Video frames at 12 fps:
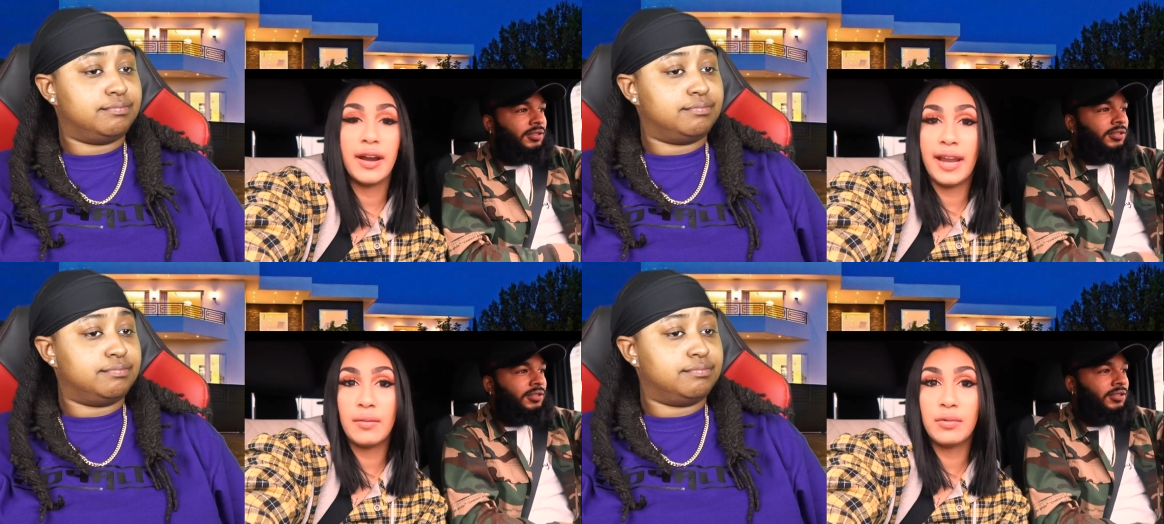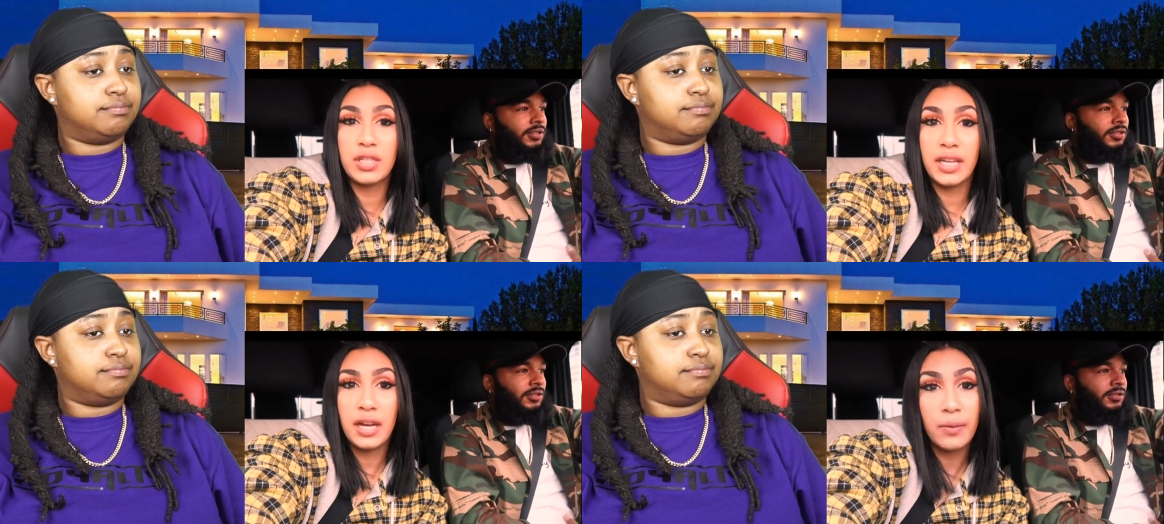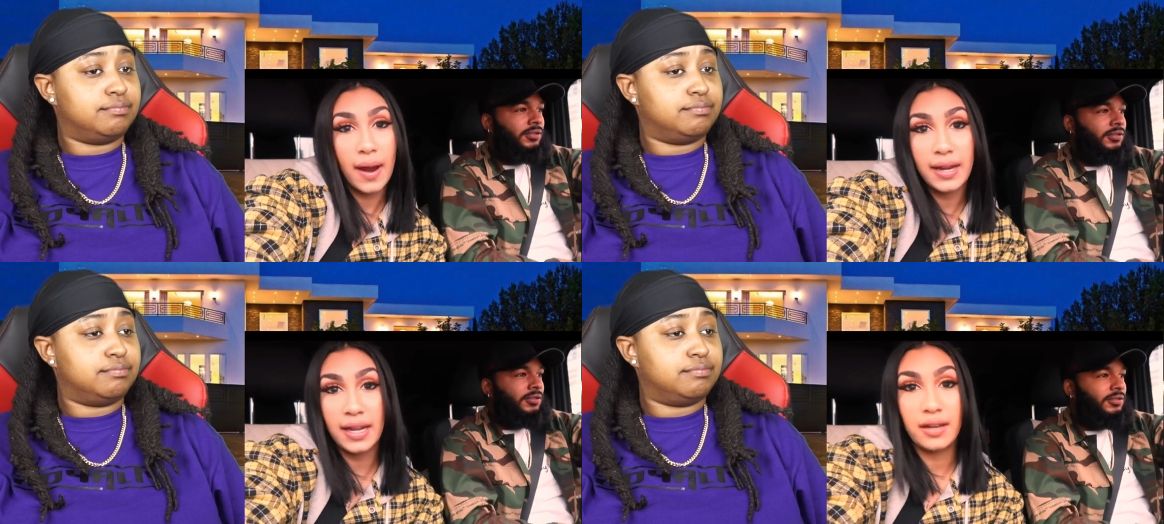Speaker 1: are able to hear
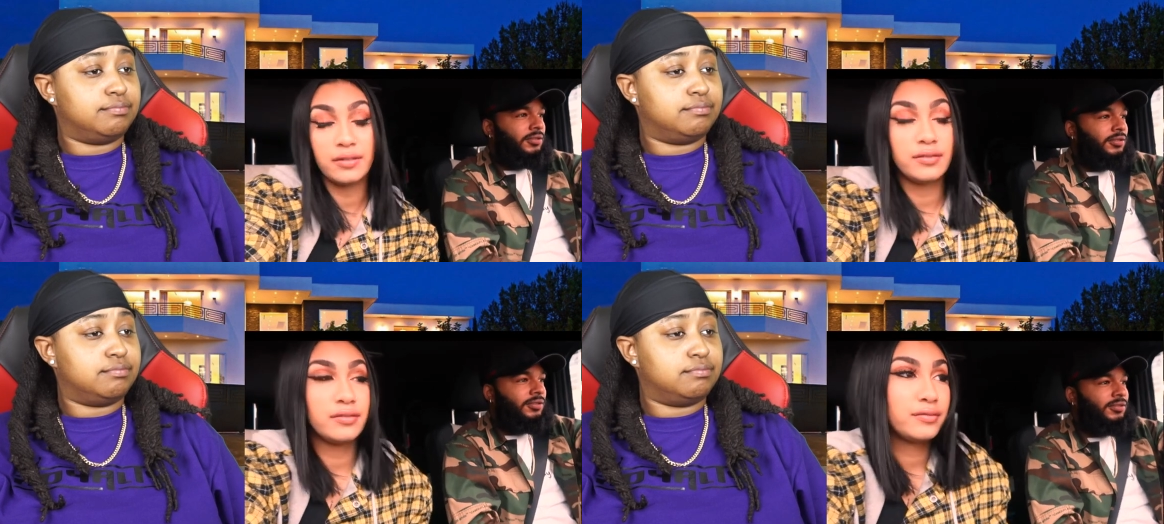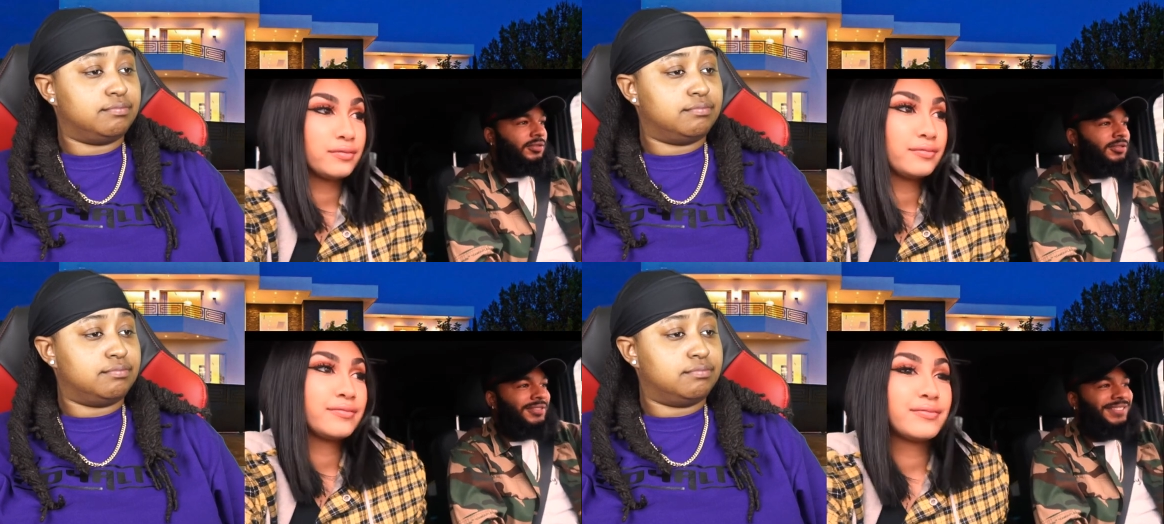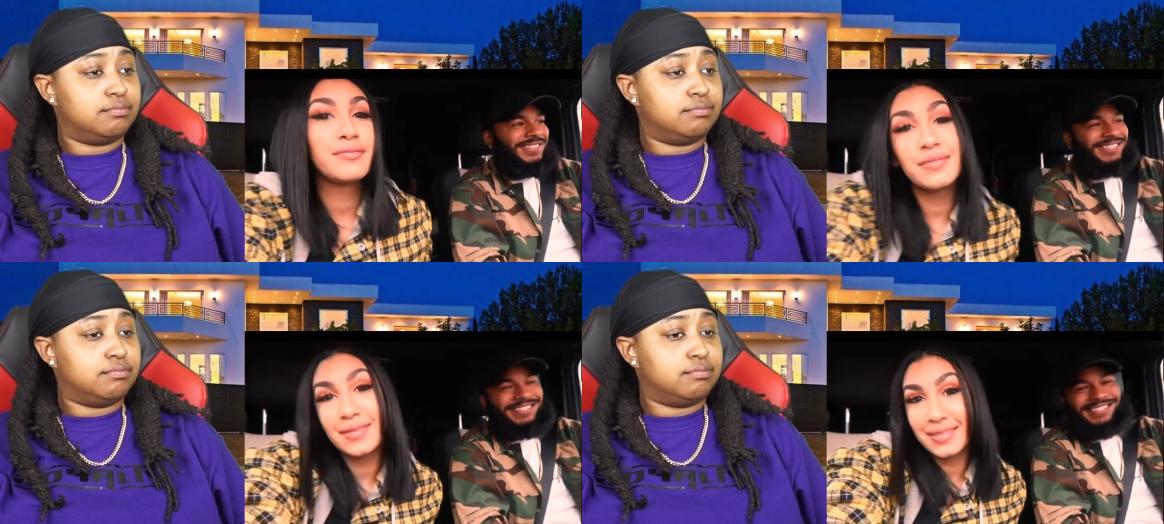right now.
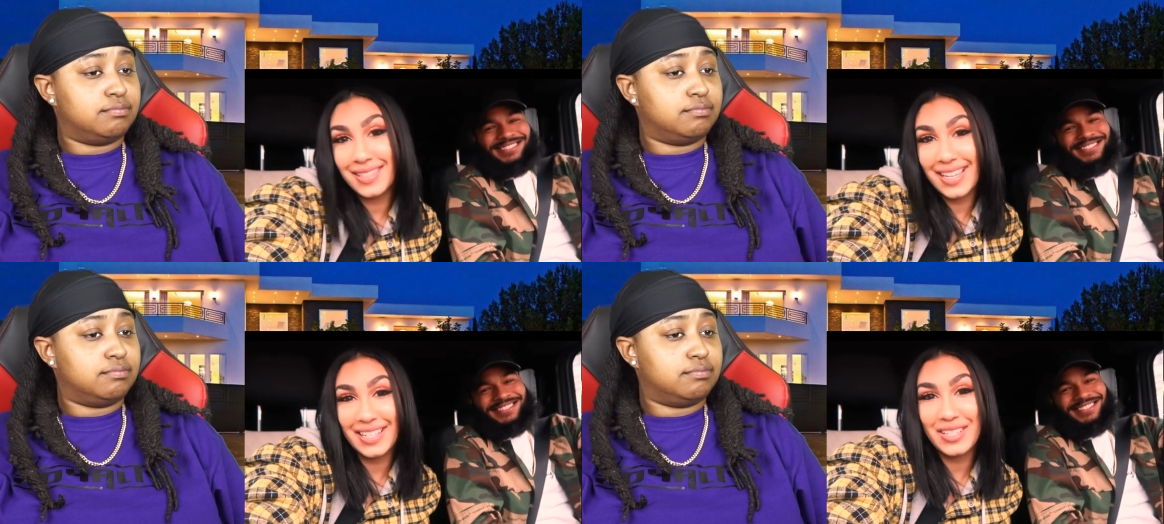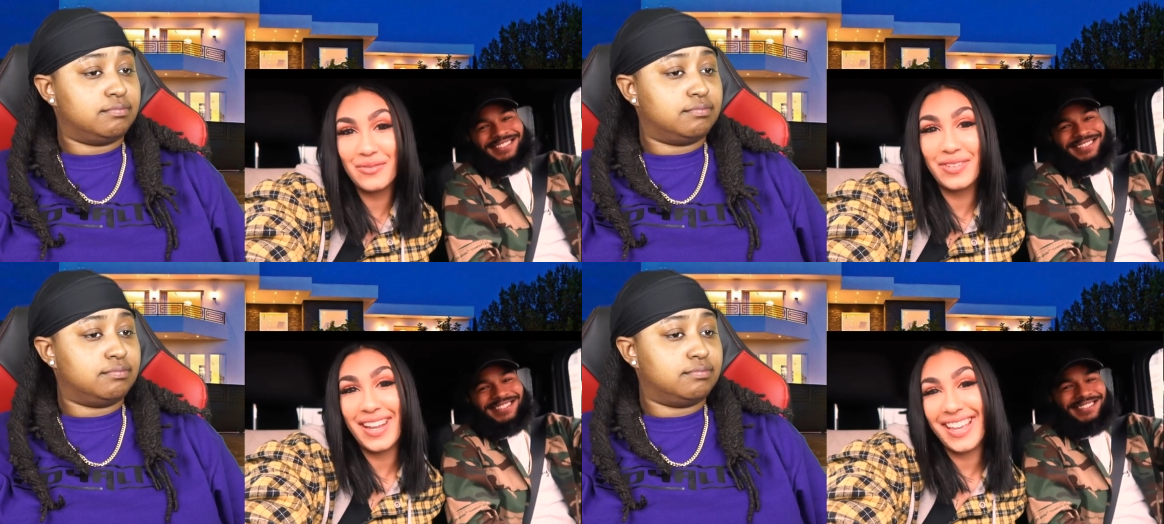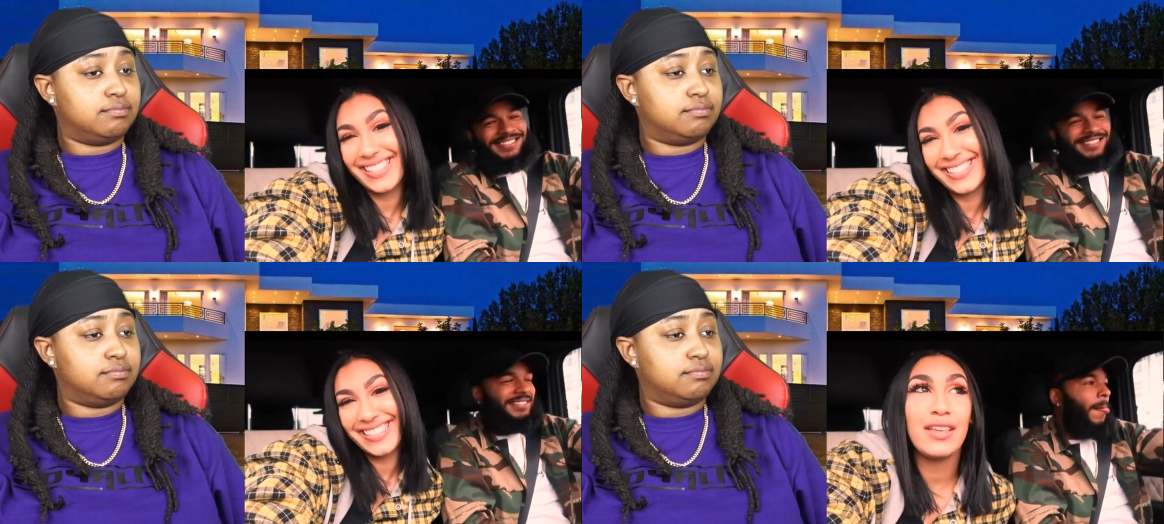Stay tuned for that.